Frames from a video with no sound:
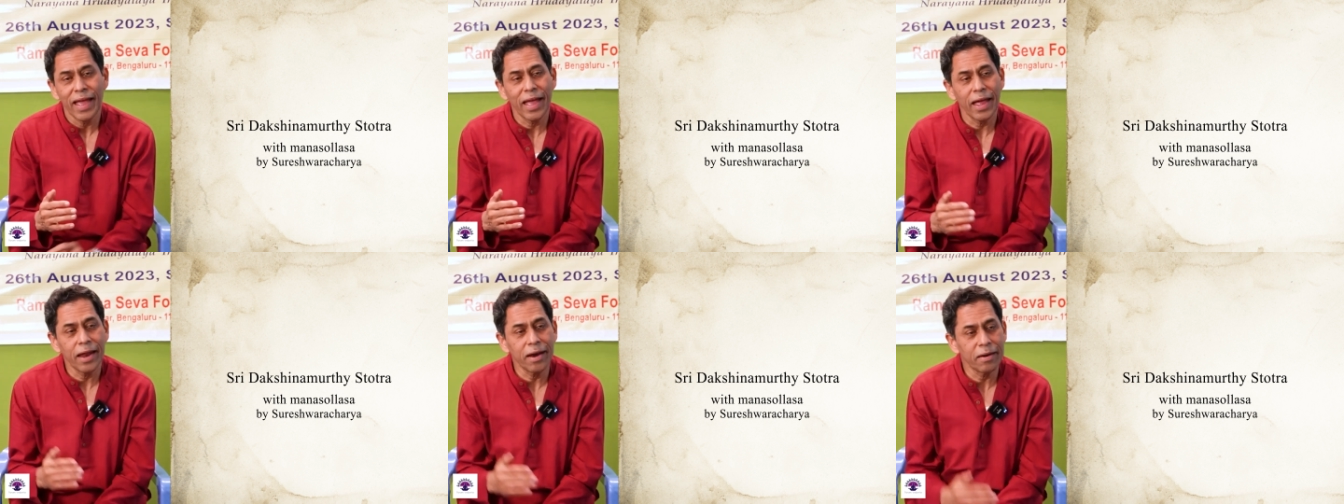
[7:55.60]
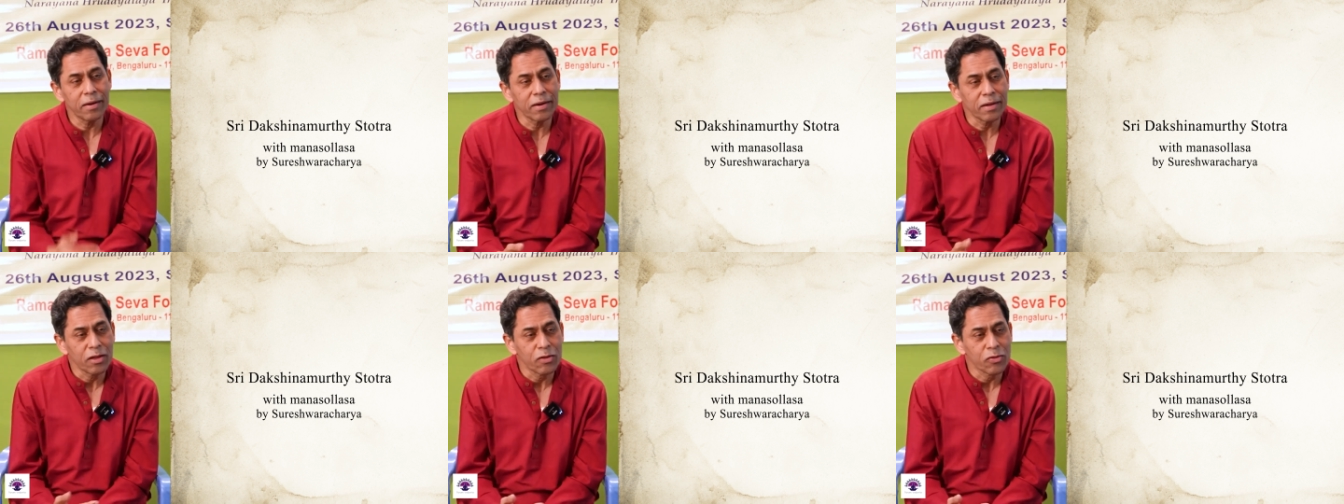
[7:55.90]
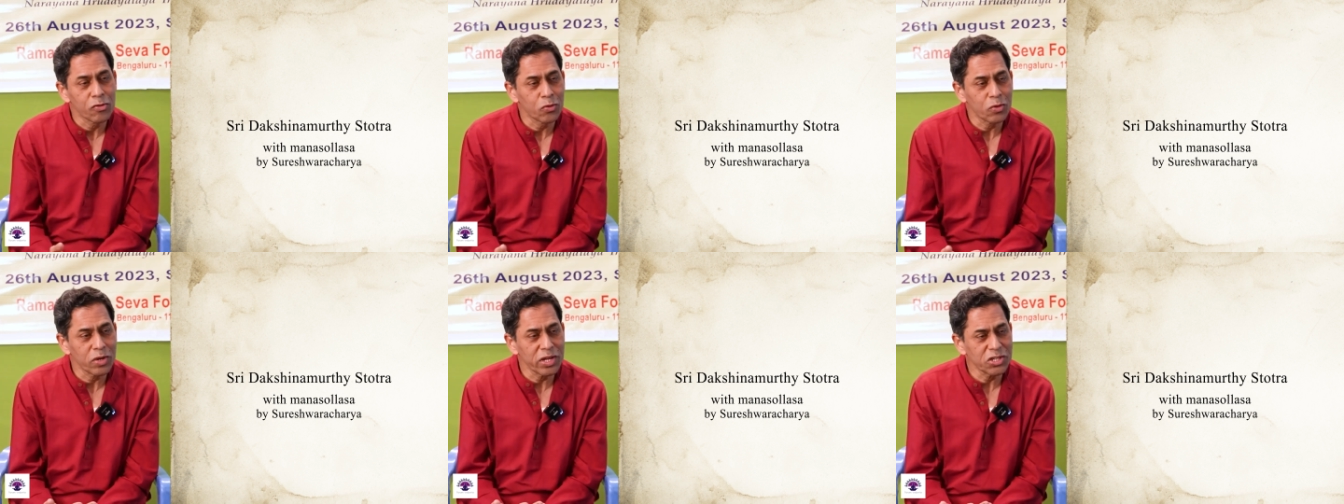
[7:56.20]
and
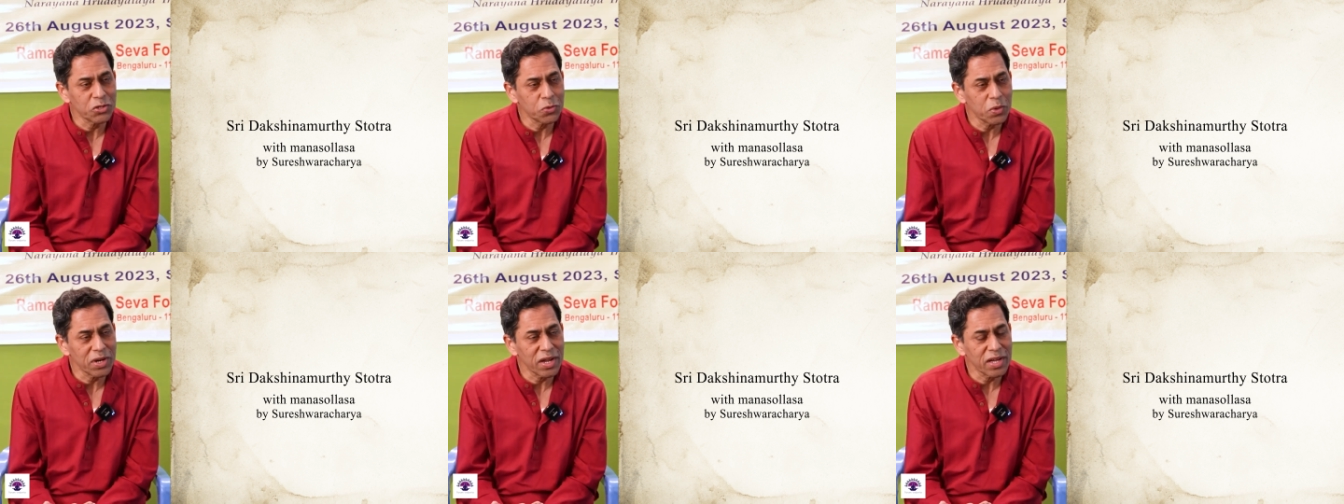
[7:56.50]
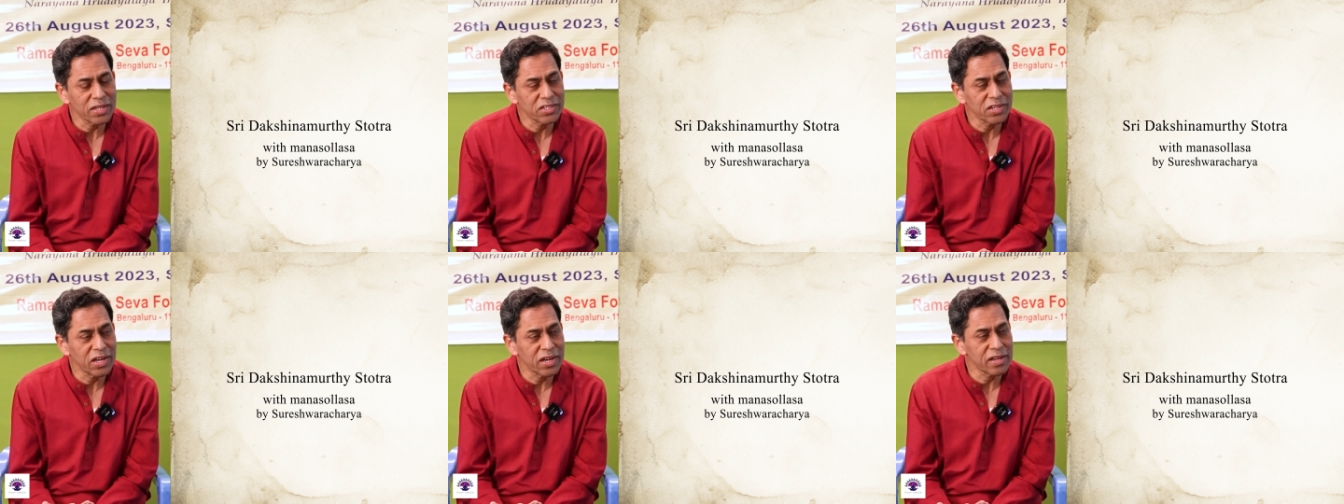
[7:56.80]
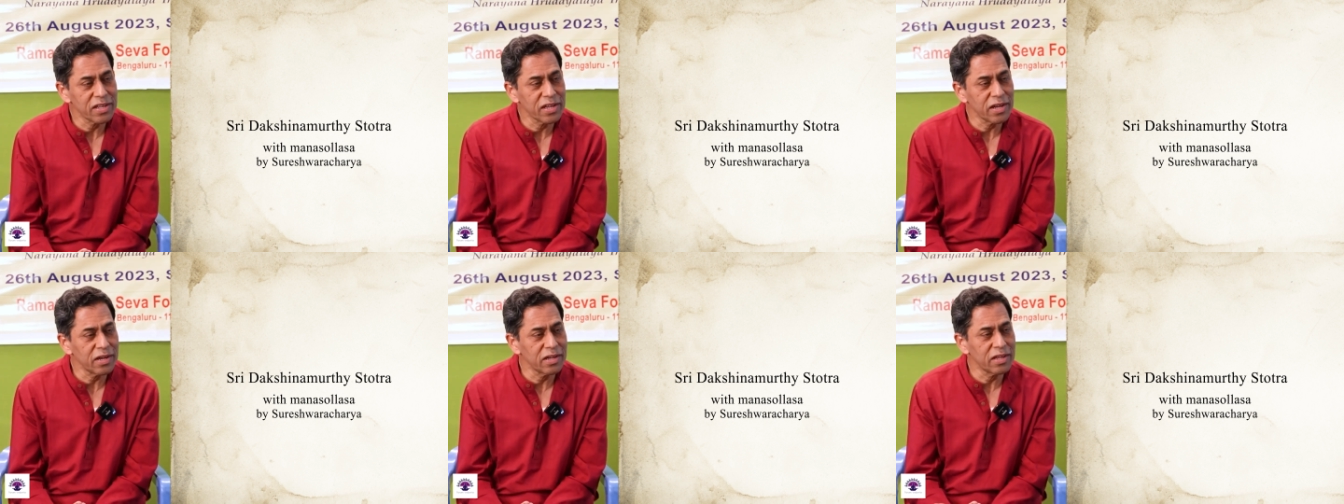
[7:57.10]

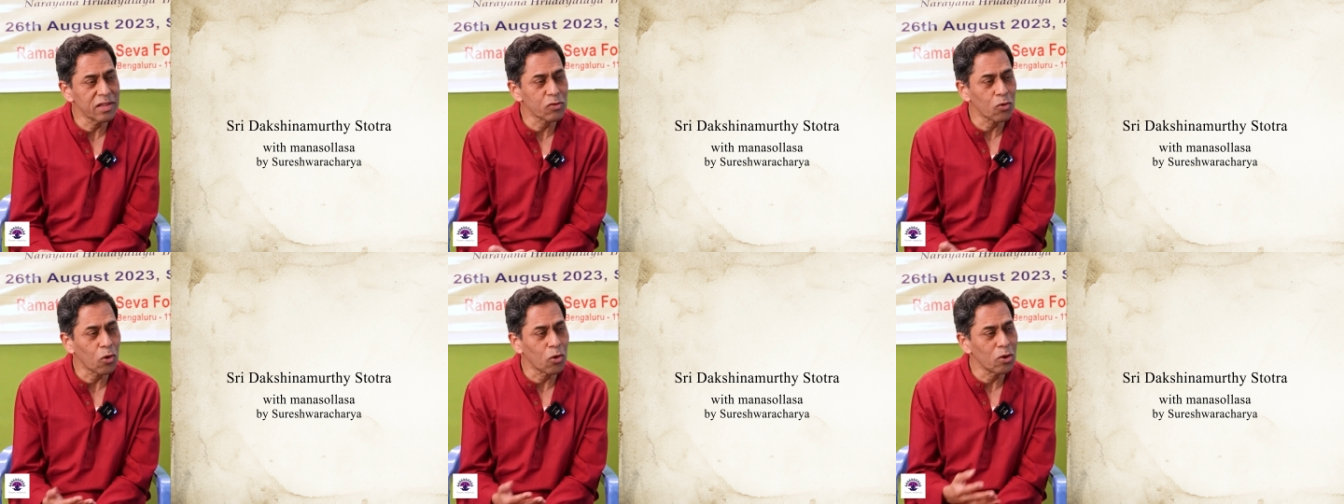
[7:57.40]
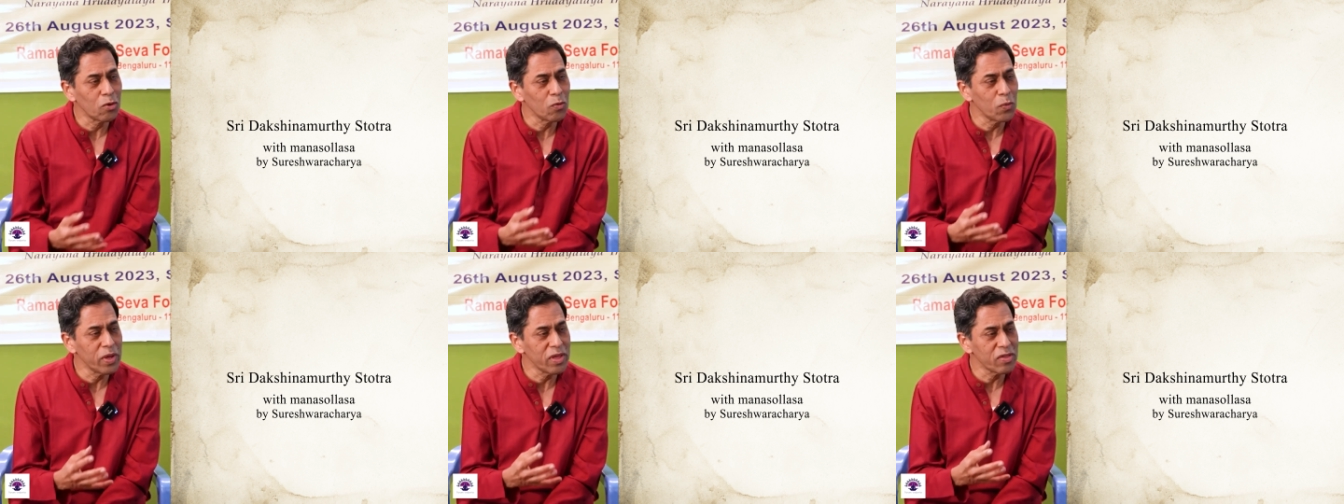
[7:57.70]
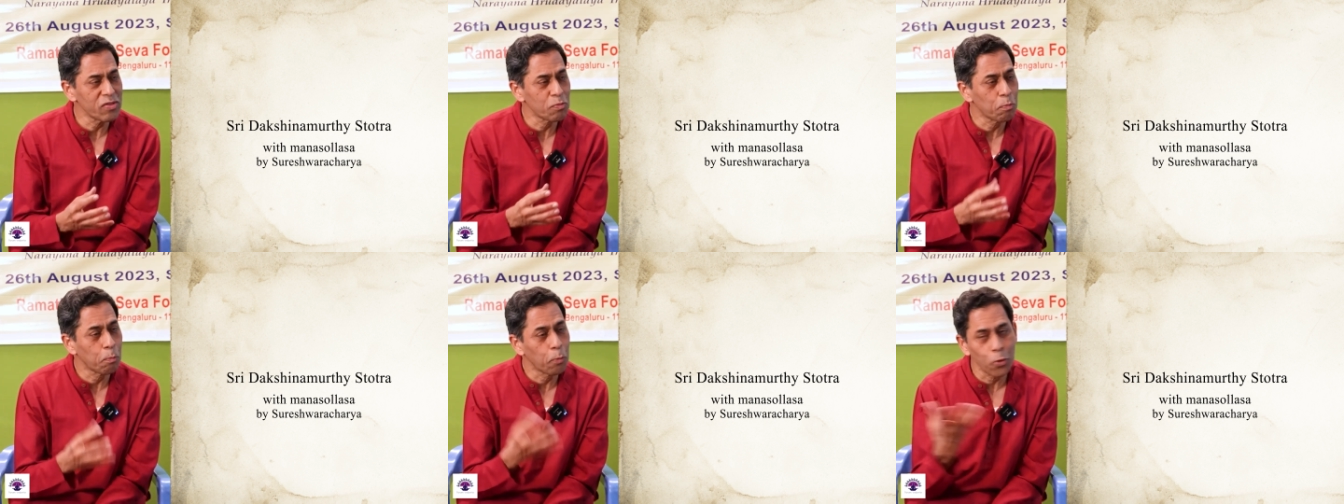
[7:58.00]
Sureshwaracharya is
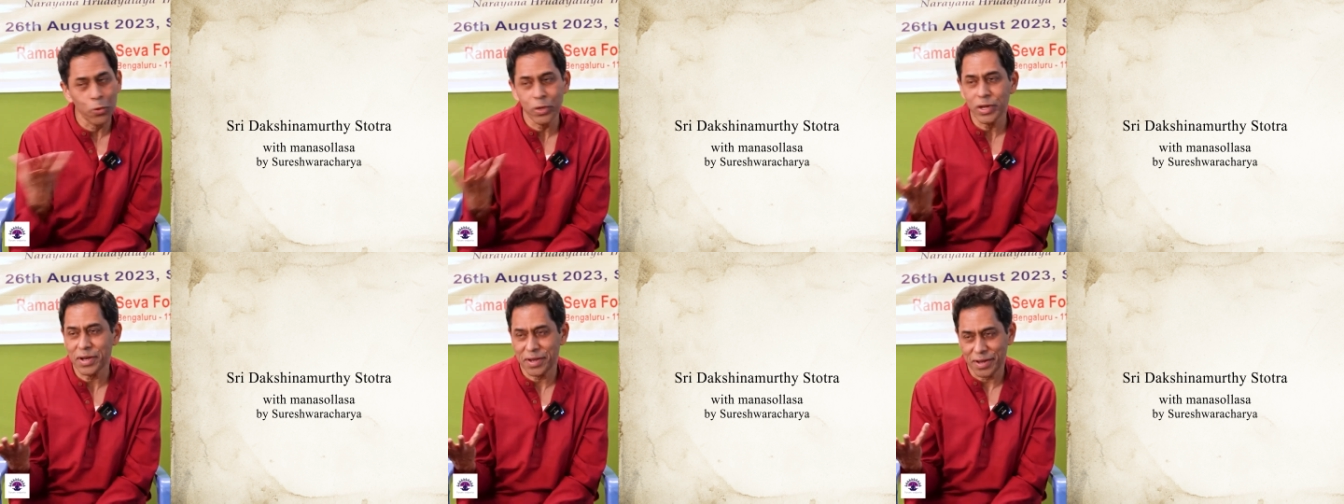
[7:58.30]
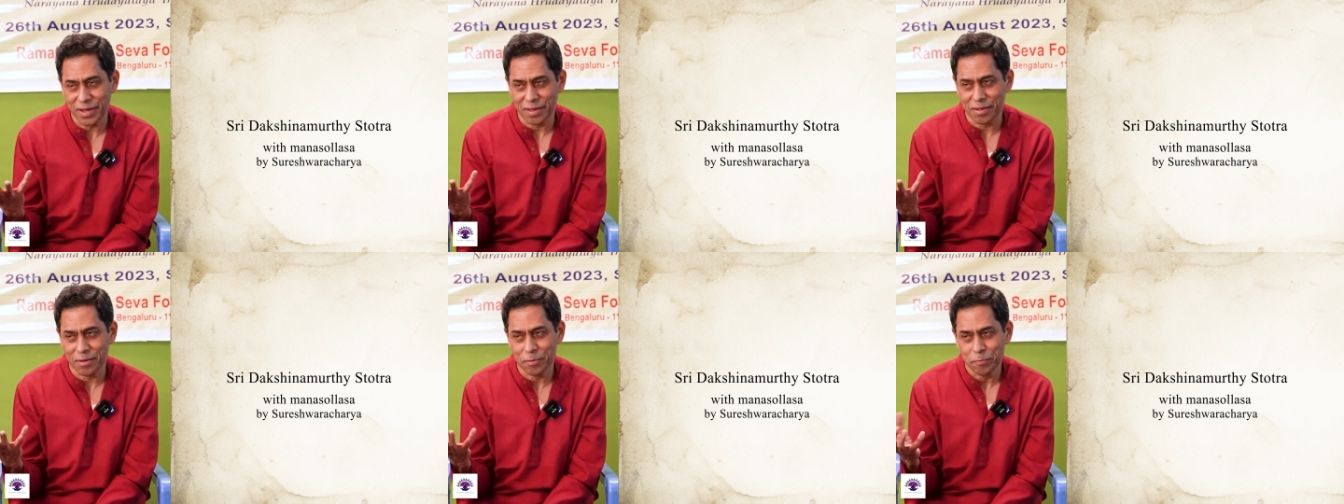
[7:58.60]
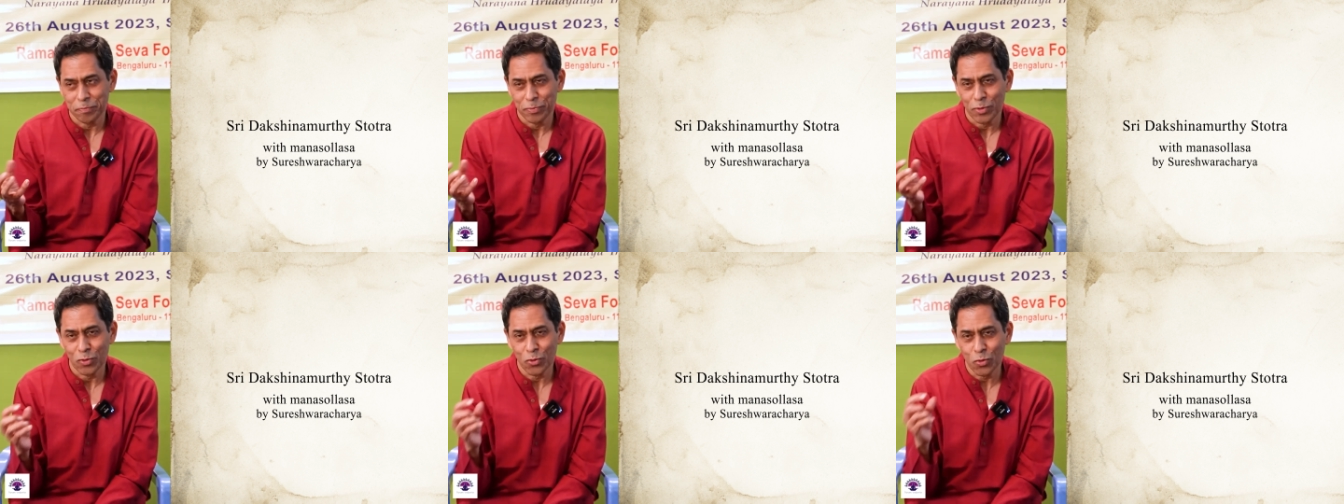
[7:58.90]
always poetic.
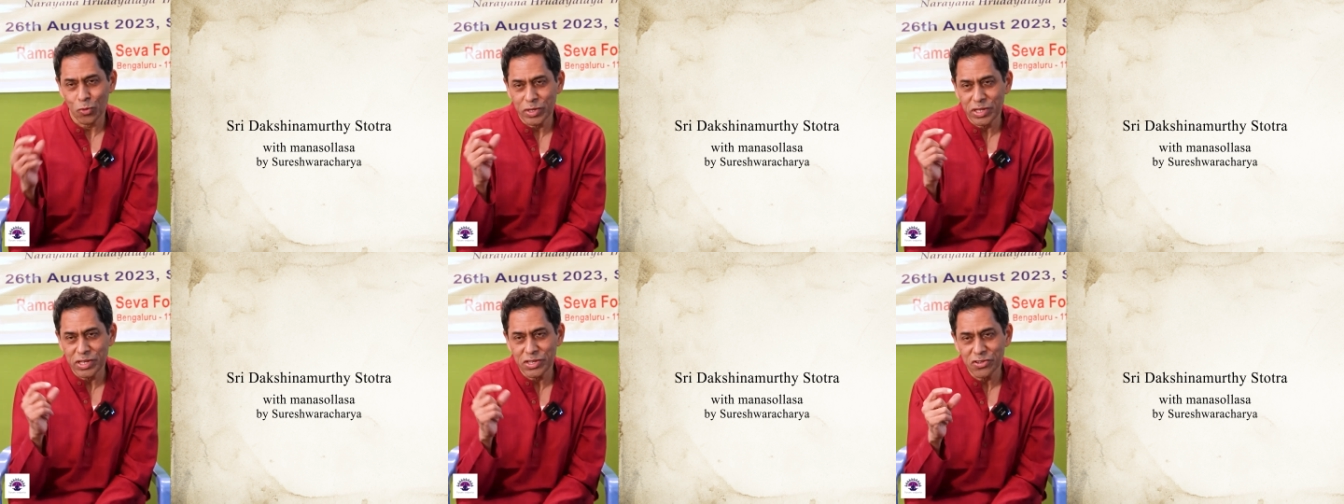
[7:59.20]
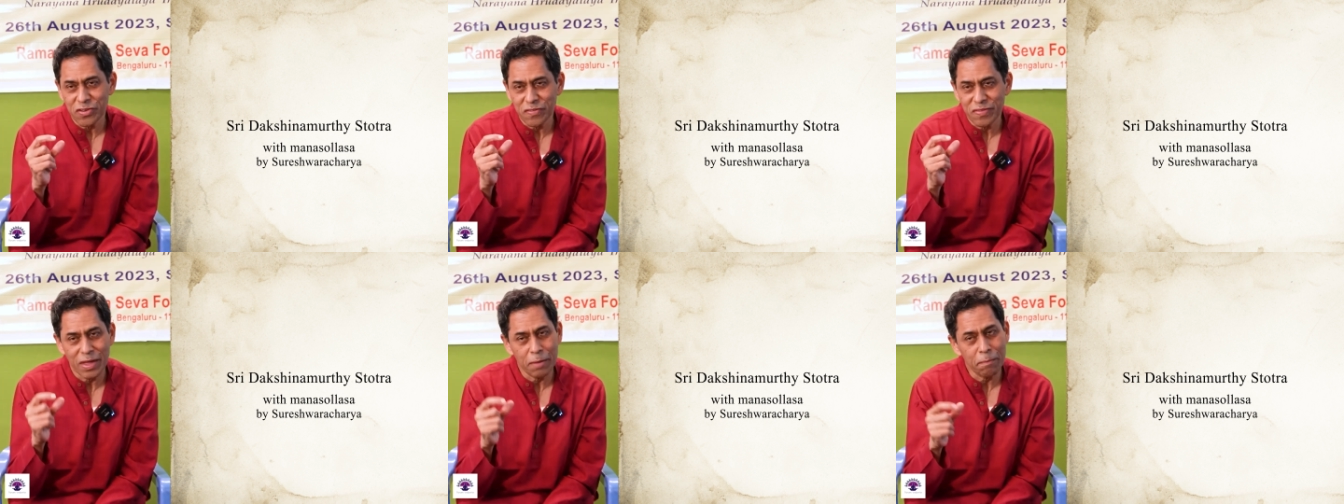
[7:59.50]
So each of